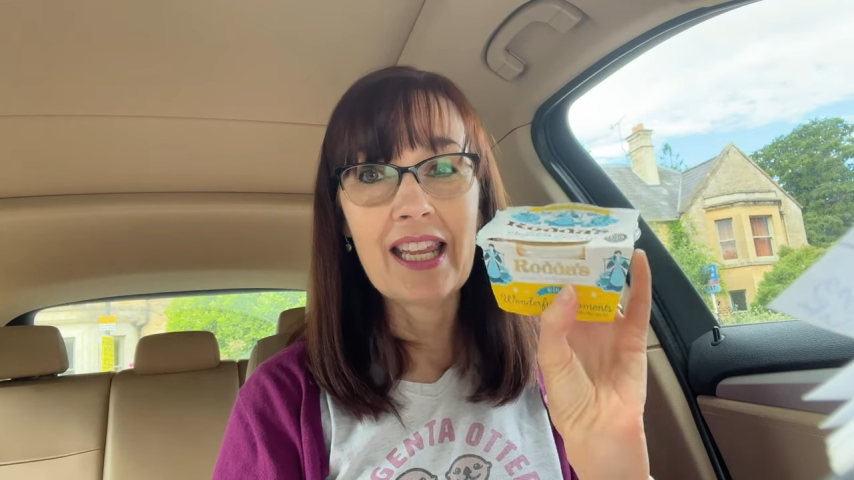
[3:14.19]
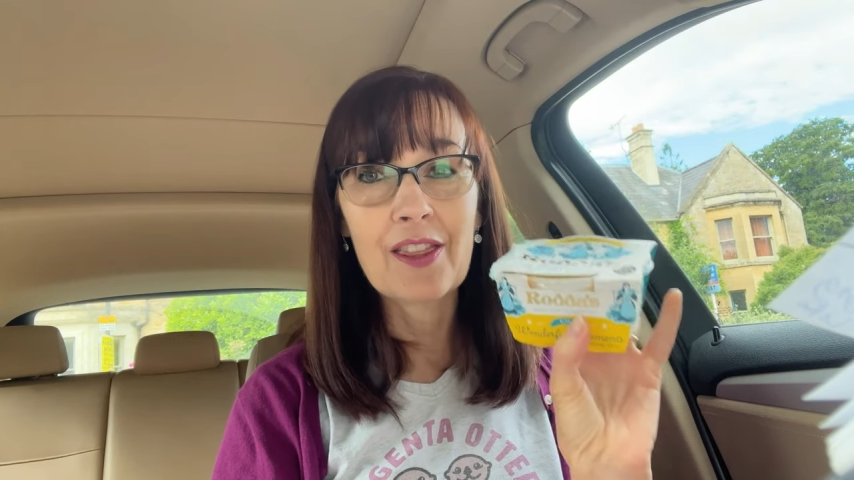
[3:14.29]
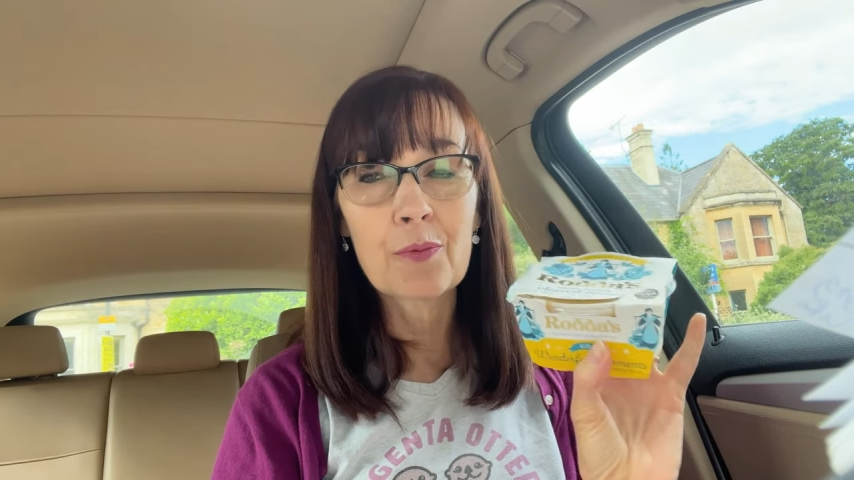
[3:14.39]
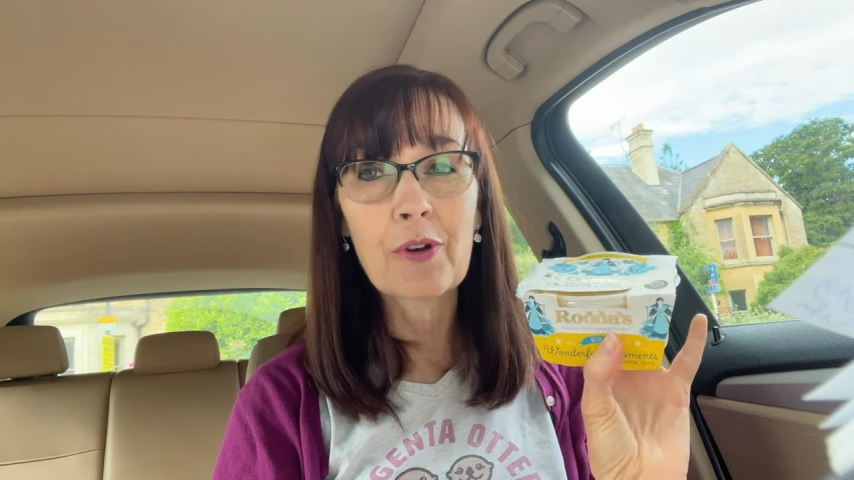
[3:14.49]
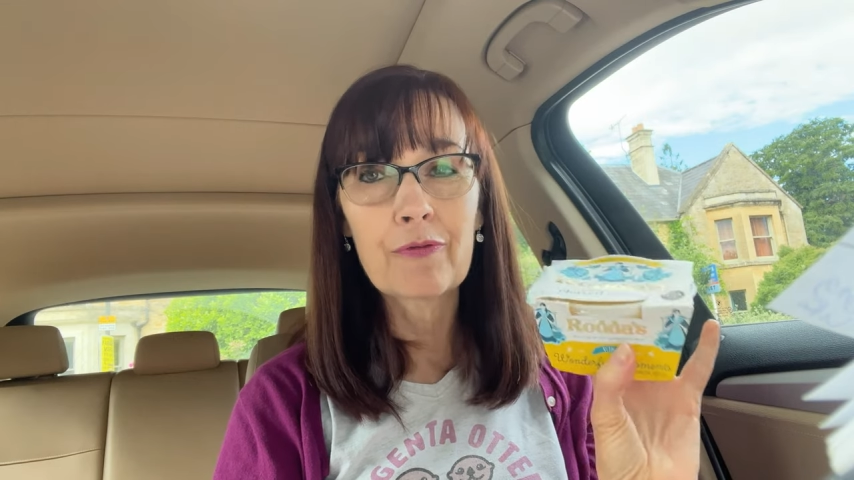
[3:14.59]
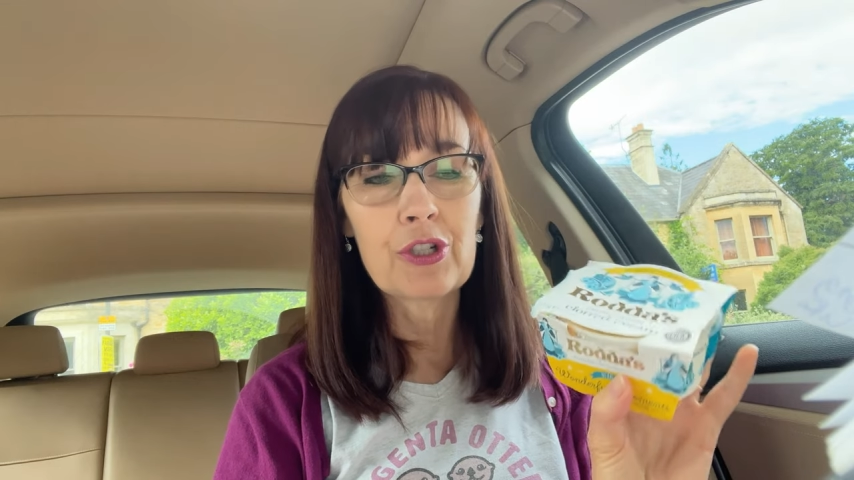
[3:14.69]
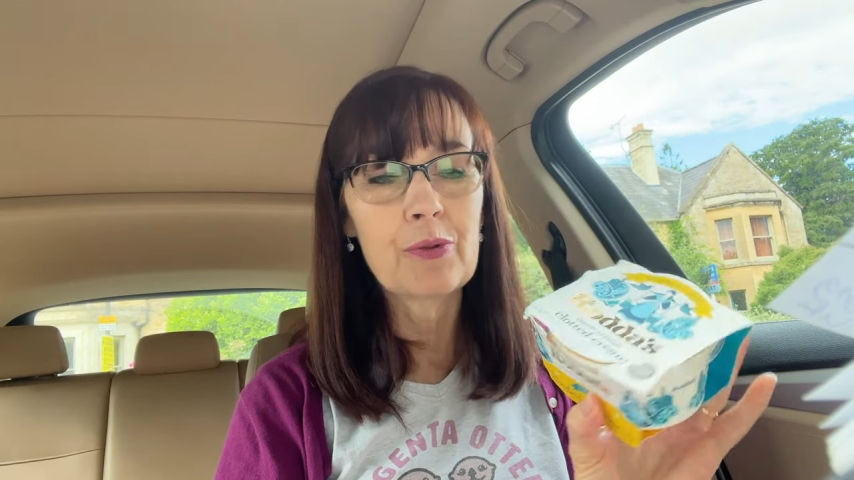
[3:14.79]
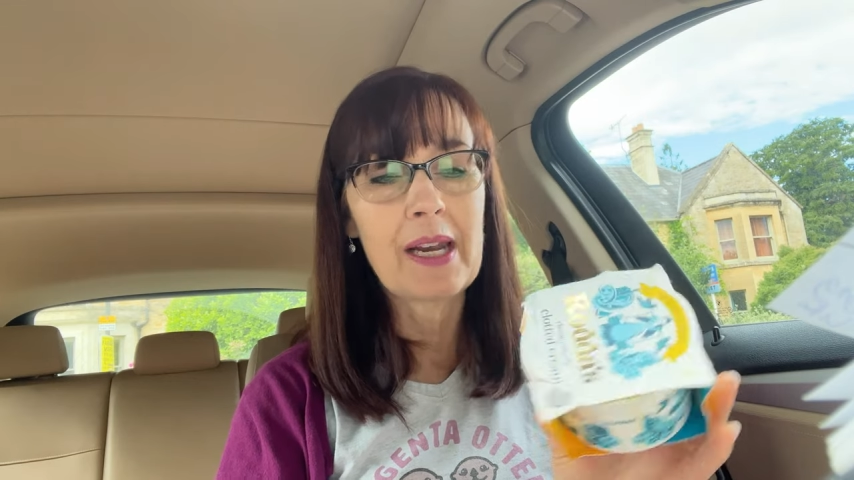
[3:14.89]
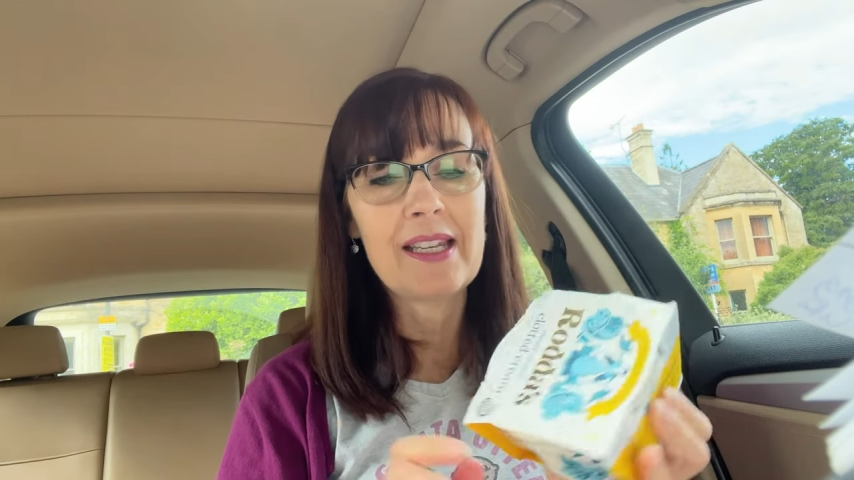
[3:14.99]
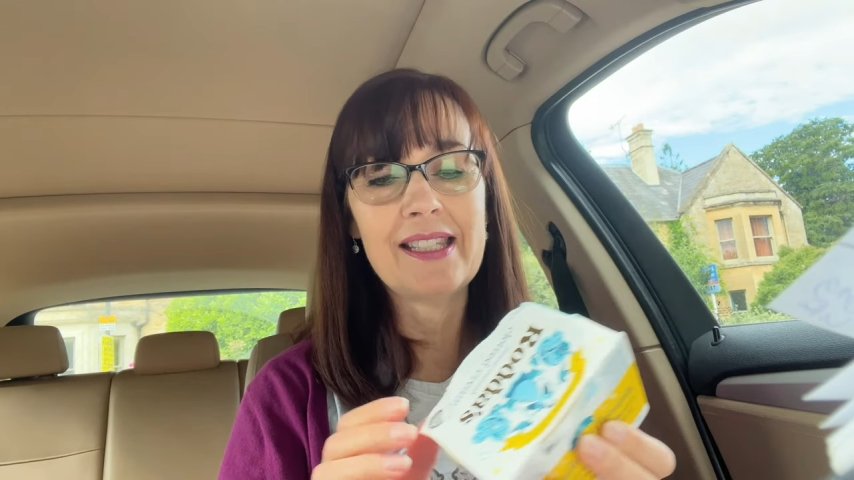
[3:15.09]
in the
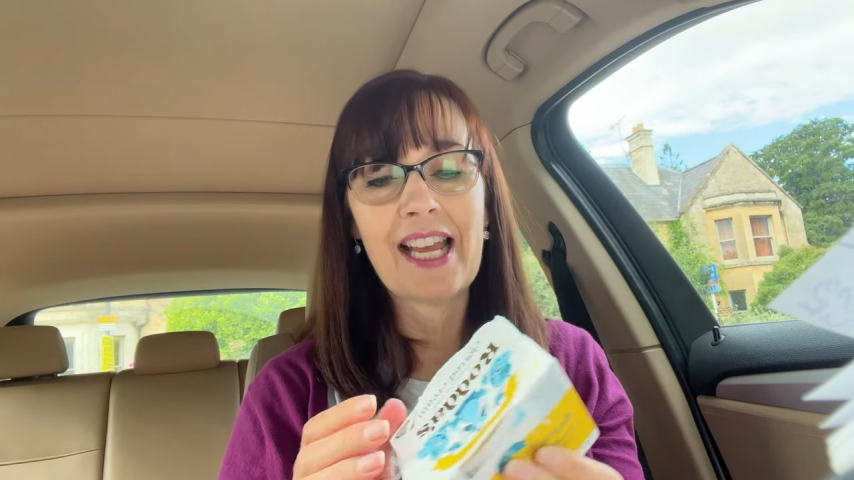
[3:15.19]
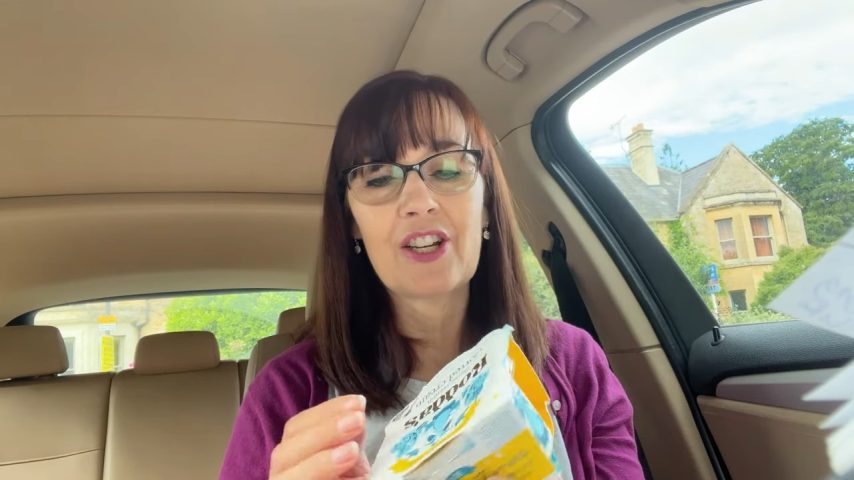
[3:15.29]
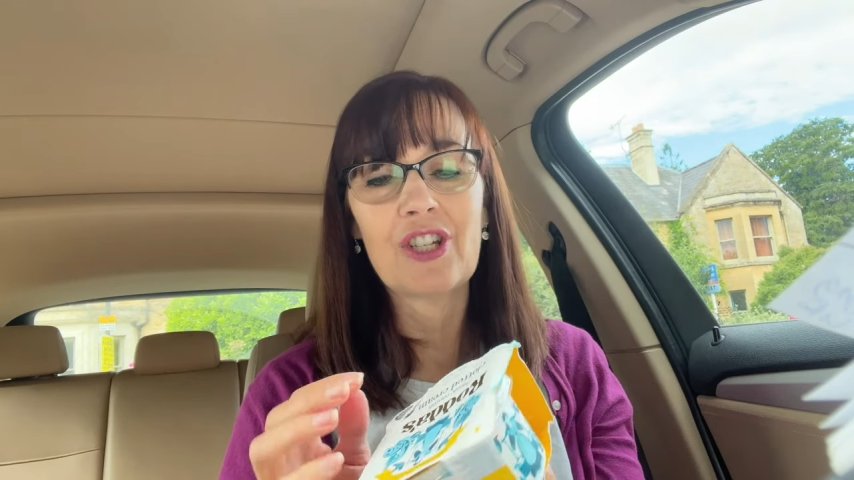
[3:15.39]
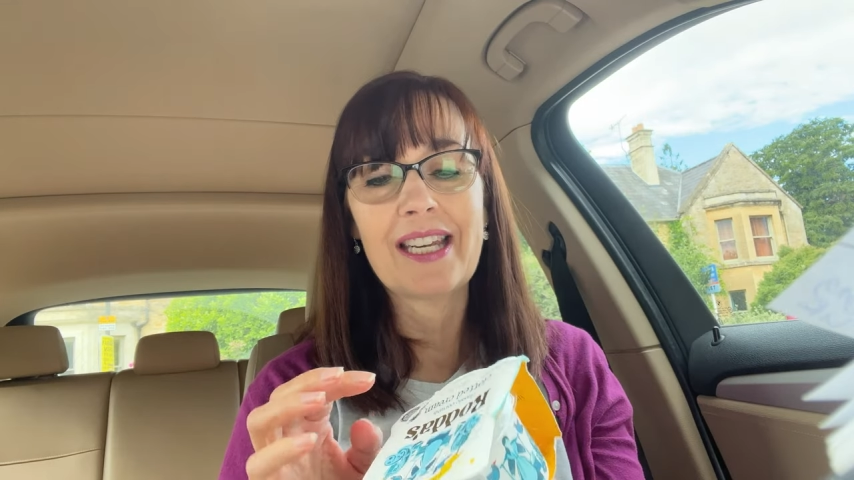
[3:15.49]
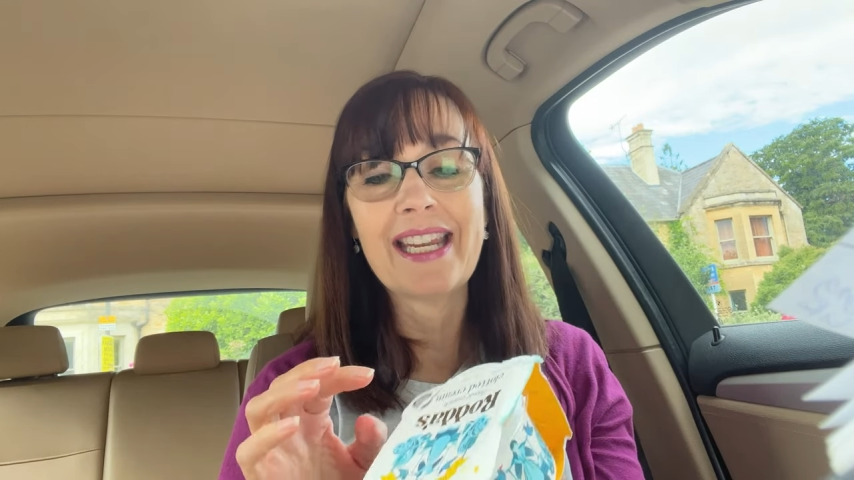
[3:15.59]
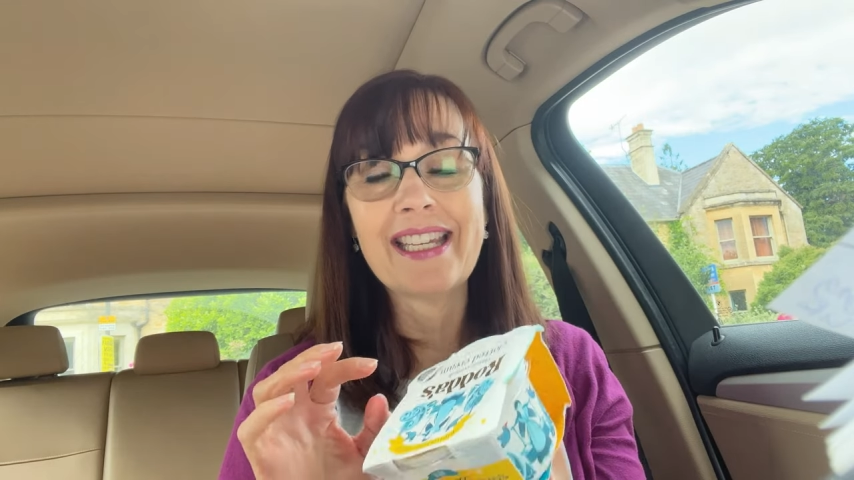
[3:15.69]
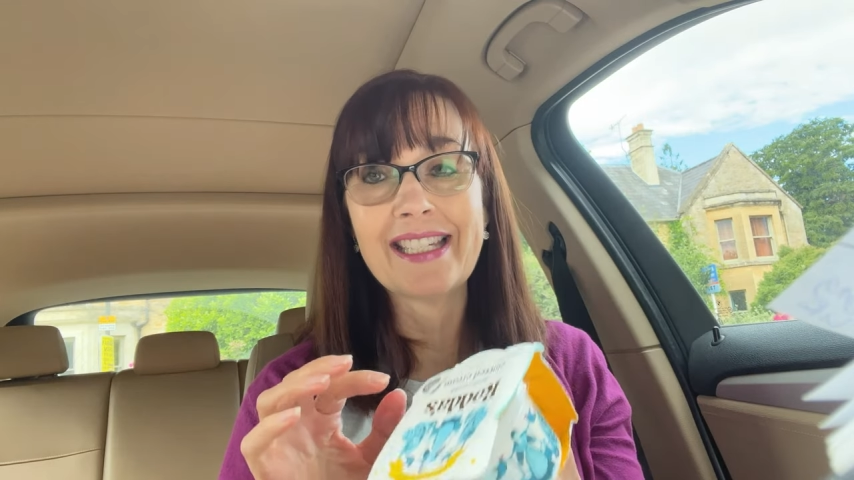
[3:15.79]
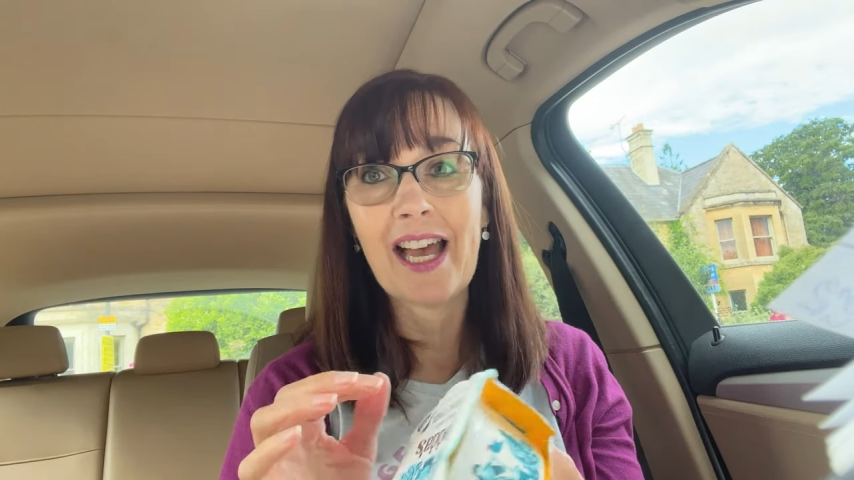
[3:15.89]
refrigerated section in a